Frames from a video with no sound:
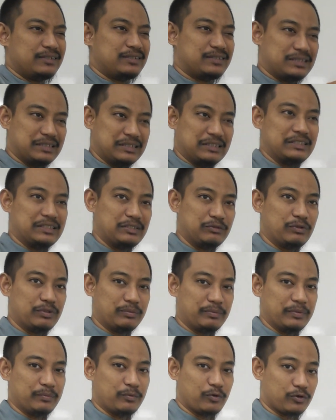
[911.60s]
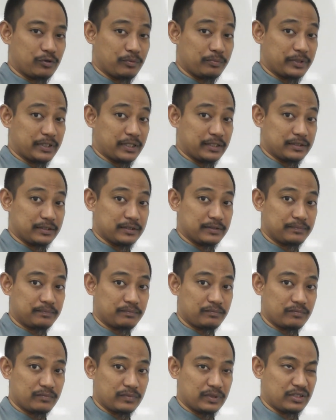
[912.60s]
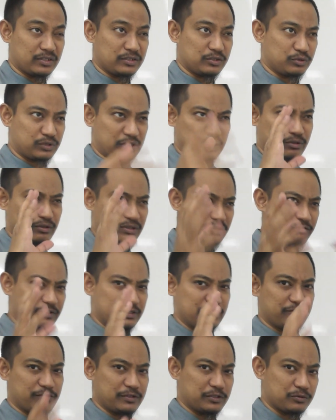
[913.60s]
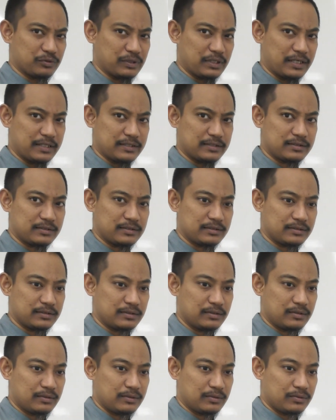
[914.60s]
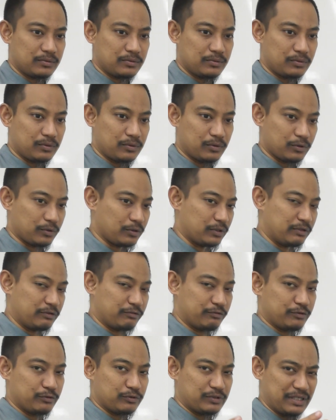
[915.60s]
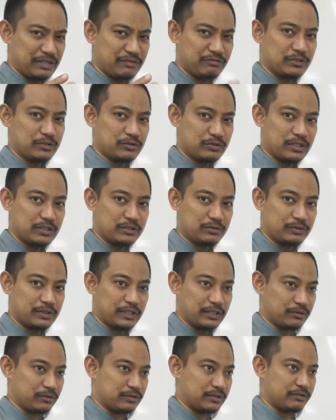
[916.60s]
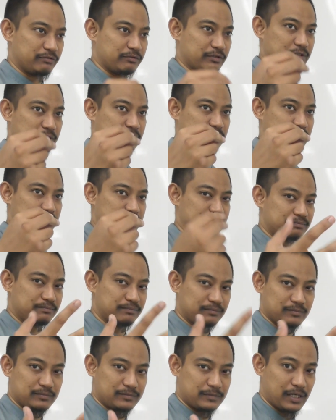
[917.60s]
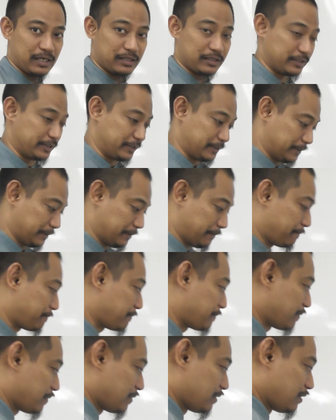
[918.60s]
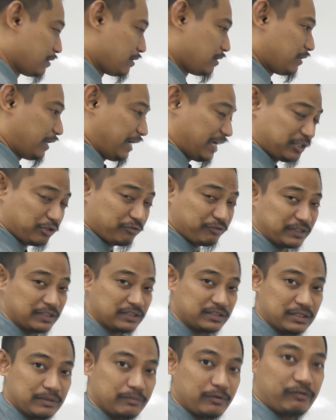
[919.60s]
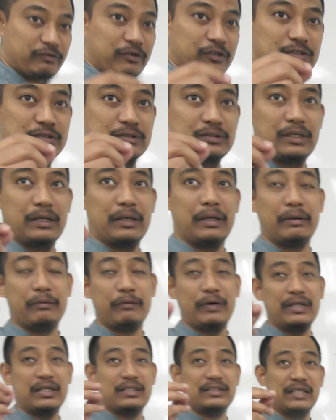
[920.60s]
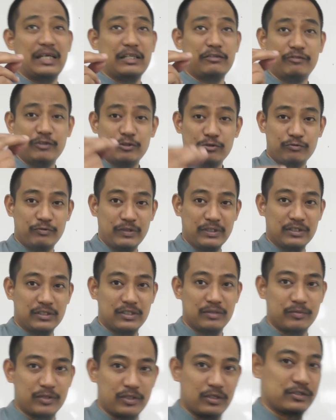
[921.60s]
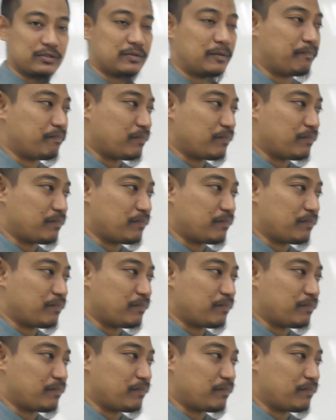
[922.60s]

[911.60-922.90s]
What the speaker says: 3D will be more complicated because you cannot even visualize, or if you can visualize, you cannot even calculate. At your fingertip, of course. When I say at your fingertip, because